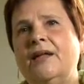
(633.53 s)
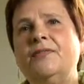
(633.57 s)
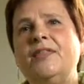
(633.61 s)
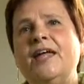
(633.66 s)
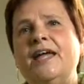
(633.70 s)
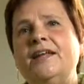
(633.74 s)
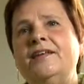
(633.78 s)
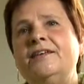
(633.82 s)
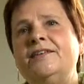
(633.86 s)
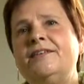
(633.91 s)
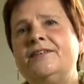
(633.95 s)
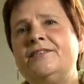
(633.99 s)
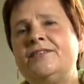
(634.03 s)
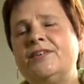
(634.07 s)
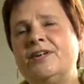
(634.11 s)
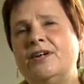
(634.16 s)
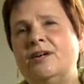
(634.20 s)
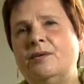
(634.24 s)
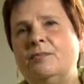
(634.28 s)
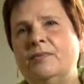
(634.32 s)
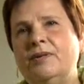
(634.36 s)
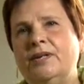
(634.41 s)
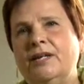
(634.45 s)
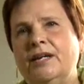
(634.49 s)
and then
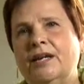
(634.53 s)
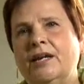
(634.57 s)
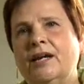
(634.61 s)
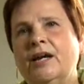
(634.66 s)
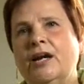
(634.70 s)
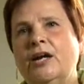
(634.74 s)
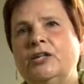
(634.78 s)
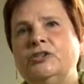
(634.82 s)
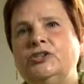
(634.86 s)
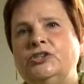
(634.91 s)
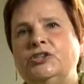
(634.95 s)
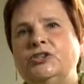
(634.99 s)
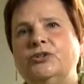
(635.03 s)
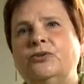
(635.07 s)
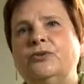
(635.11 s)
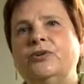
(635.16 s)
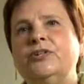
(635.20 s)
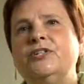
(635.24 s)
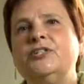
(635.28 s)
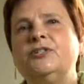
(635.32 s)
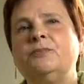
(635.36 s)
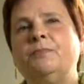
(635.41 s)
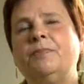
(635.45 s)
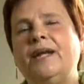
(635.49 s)
determining a
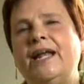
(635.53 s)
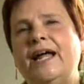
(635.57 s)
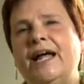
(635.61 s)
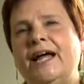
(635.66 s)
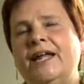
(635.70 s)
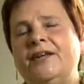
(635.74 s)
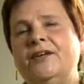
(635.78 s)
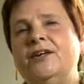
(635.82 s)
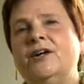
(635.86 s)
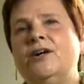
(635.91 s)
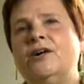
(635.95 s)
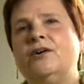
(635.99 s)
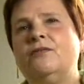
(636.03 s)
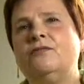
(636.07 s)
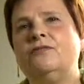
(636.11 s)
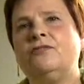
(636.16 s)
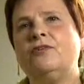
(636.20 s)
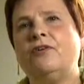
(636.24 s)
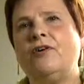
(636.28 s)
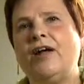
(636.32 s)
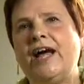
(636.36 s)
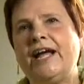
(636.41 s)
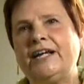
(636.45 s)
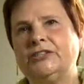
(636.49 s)
joint plan
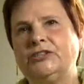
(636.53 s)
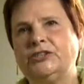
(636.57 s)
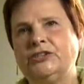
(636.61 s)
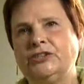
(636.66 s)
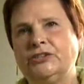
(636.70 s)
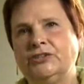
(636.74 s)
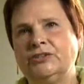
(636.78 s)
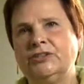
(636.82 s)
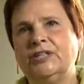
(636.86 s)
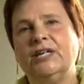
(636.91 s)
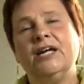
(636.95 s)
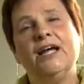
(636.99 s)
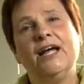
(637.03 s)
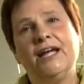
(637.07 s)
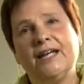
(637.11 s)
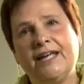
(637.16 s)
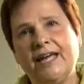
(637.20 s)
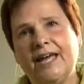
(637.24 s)
for action,